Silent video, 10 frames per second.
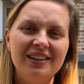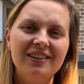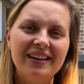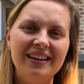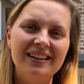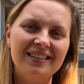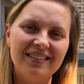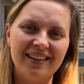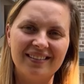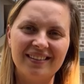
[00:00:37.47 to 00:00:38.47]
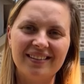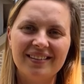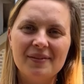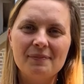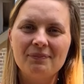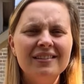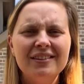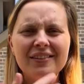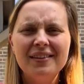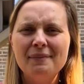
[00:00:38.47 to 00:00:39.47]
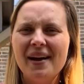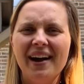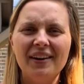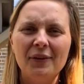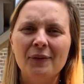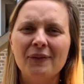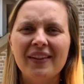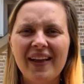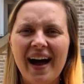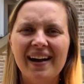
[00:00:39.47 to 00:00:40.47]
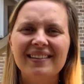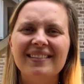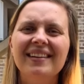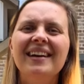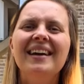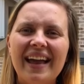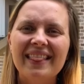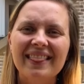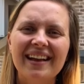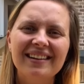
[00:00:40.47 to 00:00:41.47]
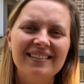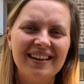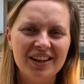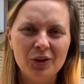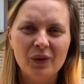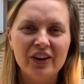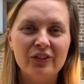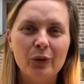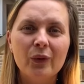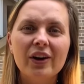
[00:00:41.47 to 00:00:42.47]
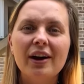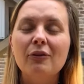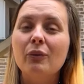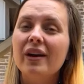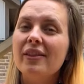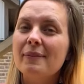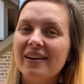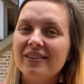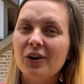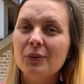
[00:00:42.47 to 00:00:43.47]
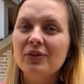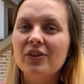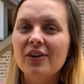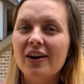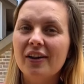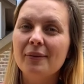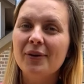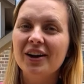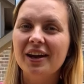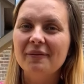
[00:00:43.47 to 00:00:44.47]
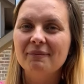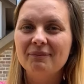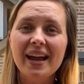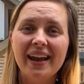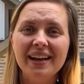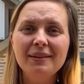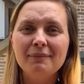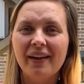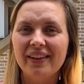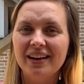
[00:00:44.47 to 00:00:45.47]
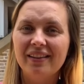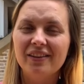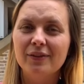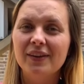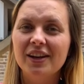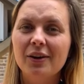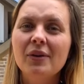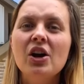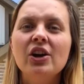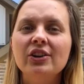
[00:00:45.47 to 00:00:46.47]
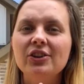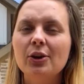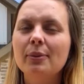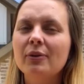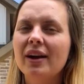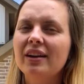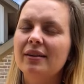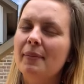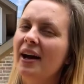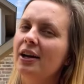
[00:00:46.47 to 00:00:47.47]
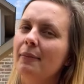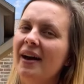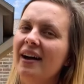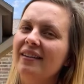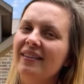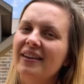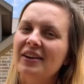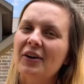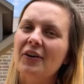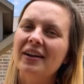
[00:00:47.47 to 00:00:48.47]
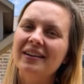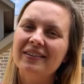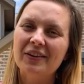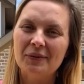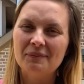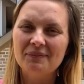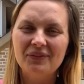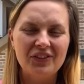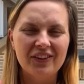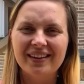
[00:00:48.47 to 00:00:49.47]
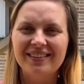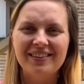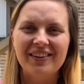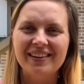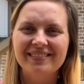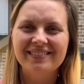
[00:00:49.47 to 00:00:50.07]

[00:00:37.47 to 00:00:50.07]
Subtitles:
here in Ennis, Texas. So sit back, relax, and let us take you on a tour of one of the best homes on the market. And by the end of this video, you'll be ready to pack your bags and call Ennis home. So let's do it.